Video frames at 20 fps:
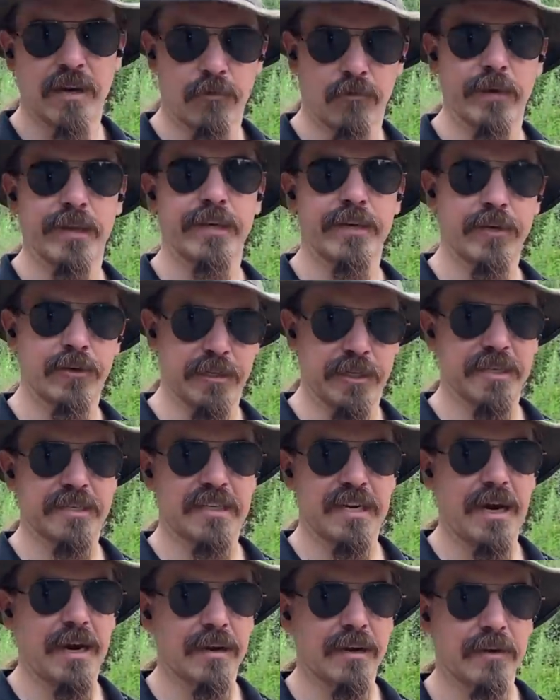a really good
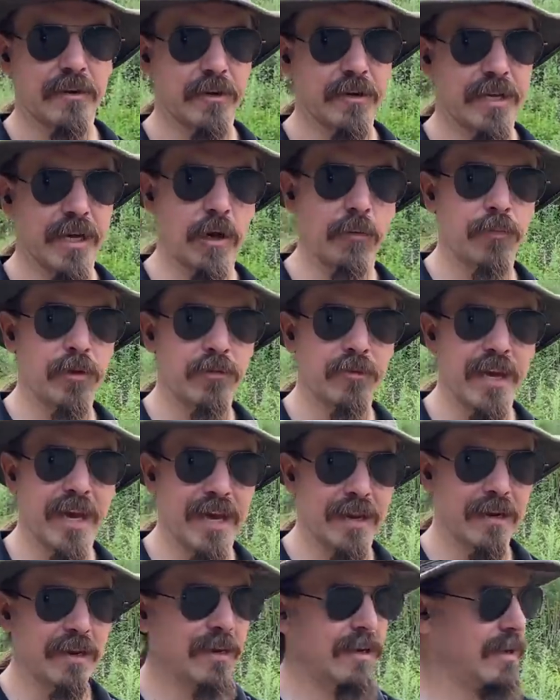stock could help you
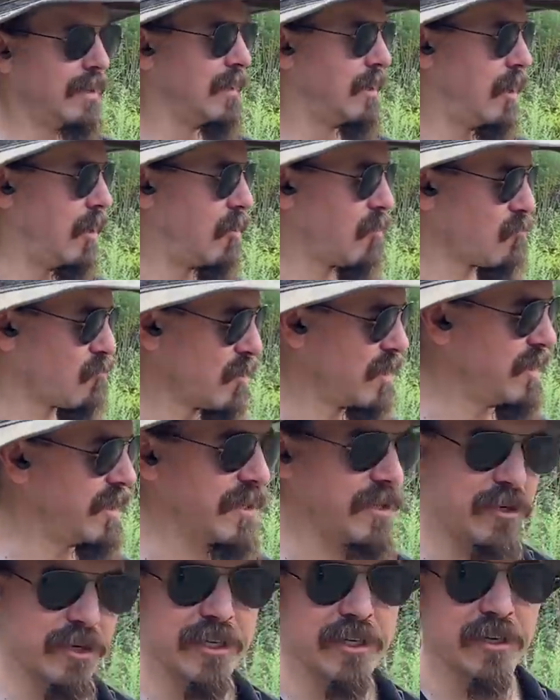get a really
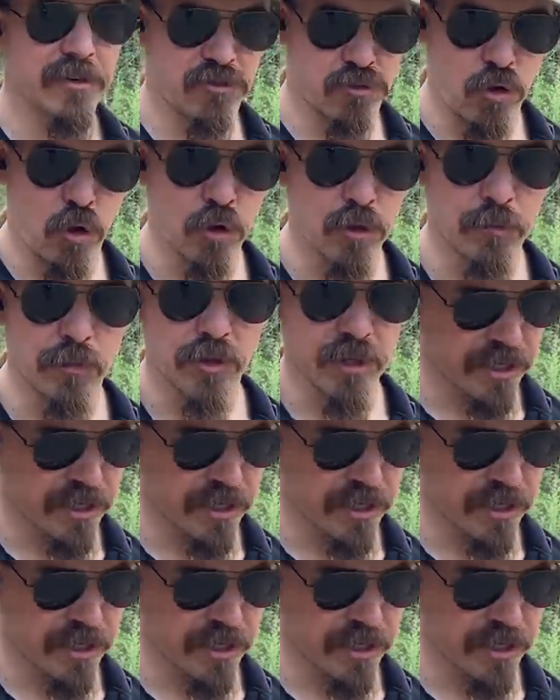good controllable